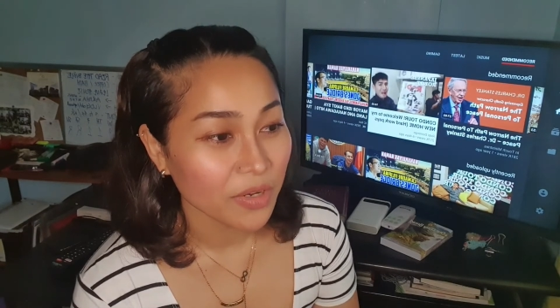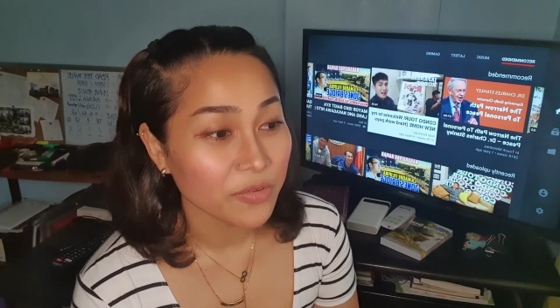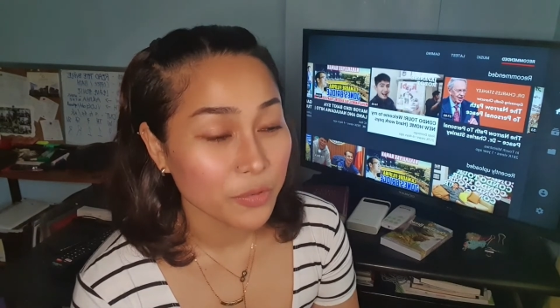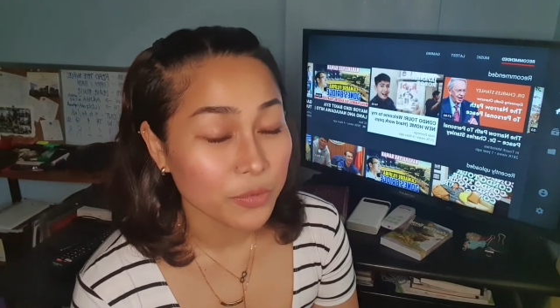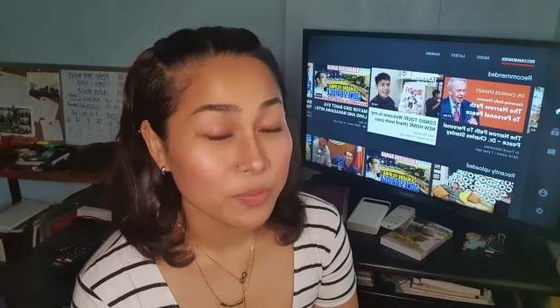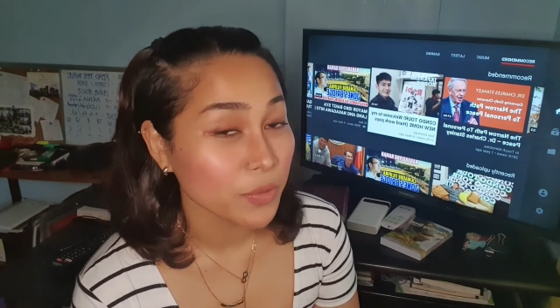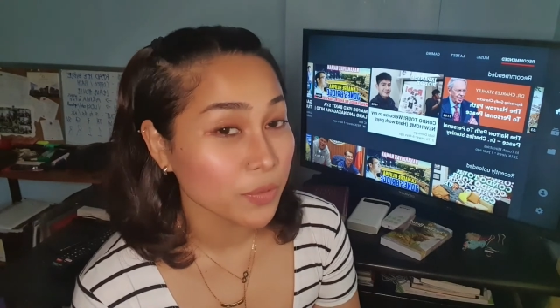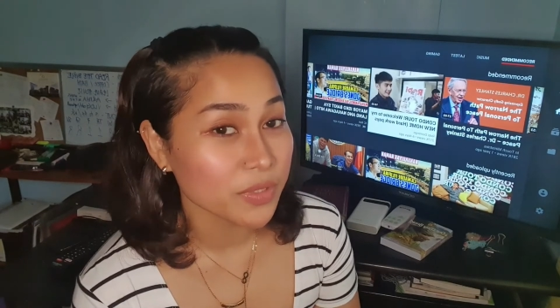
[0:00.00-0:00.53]
I
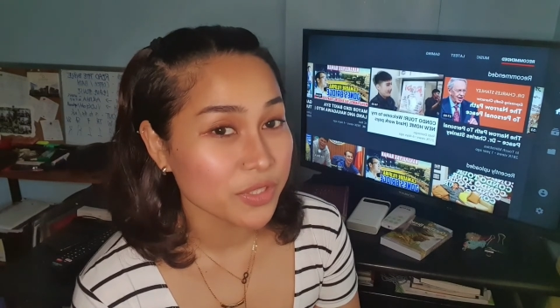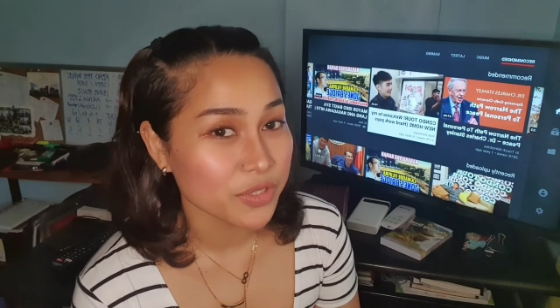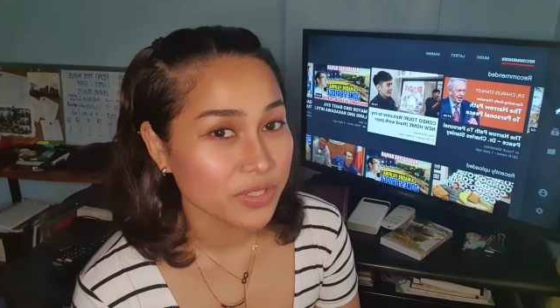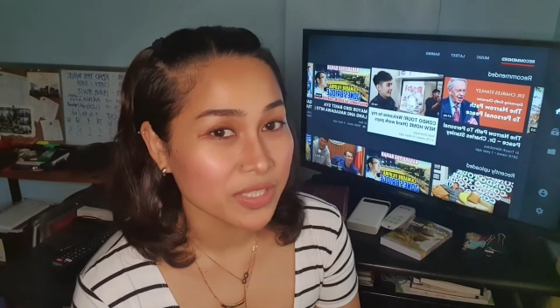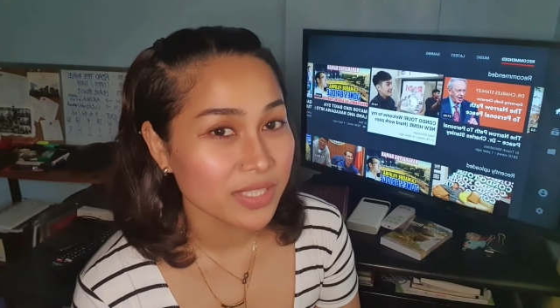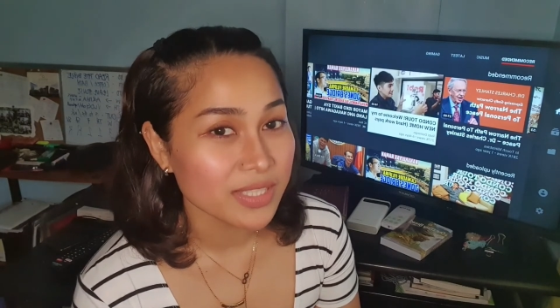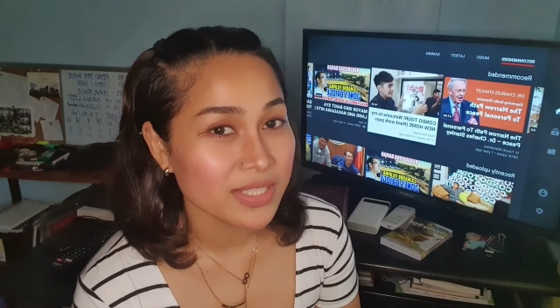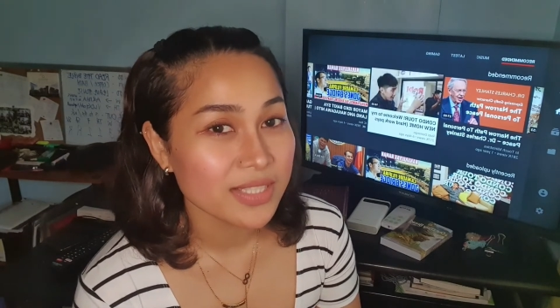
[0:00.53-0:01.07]
wrote
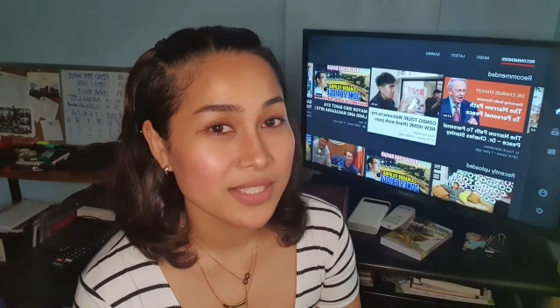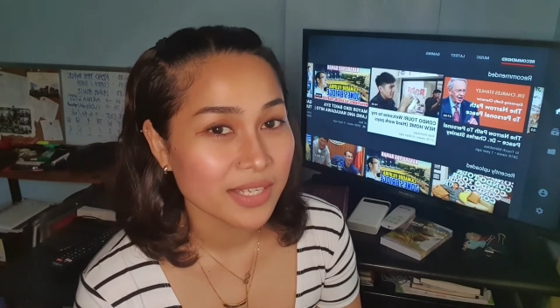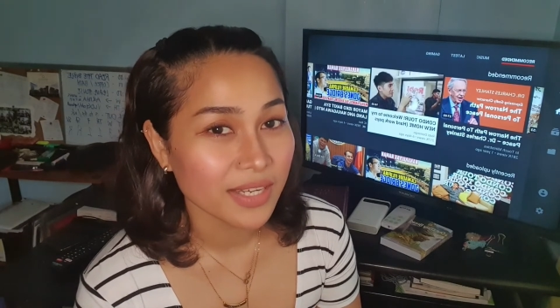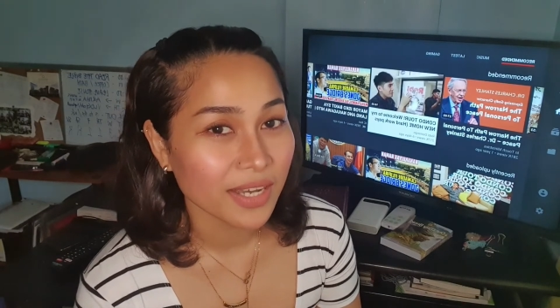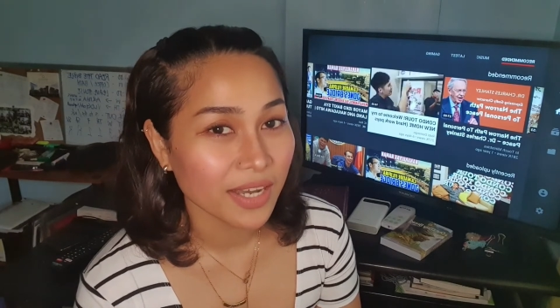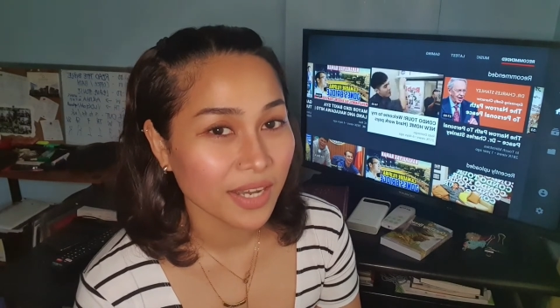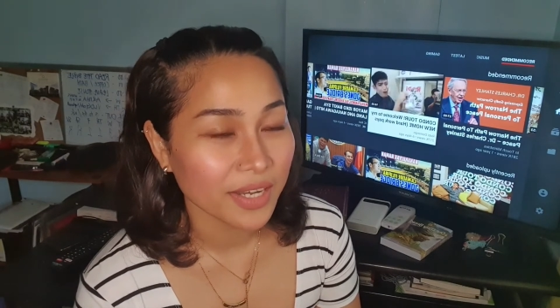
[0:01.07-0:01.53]
poetries.